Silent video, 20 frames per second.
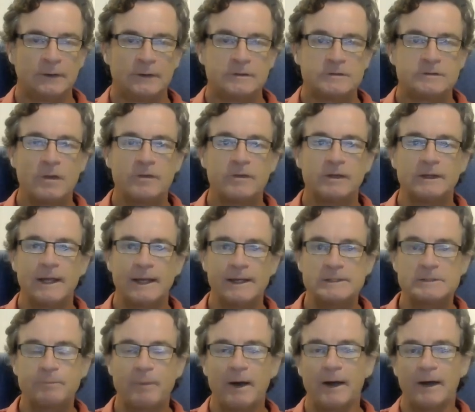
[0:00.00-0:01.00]
So the
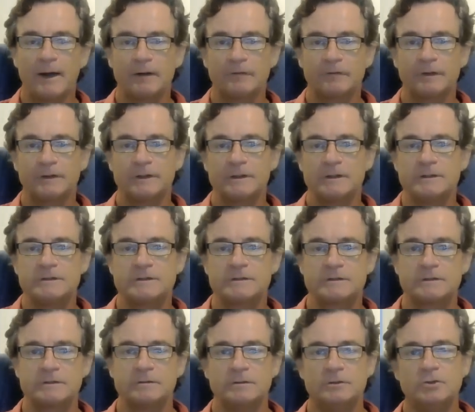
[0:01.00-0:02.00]
next part of it
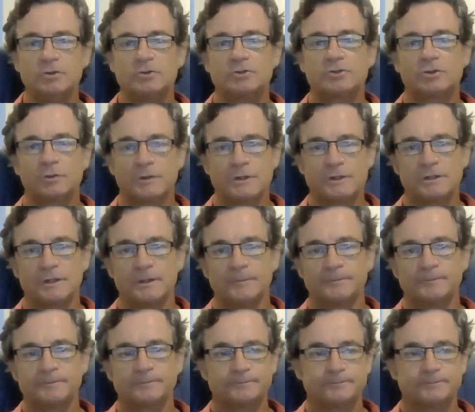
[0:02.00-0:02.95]
is nutrition.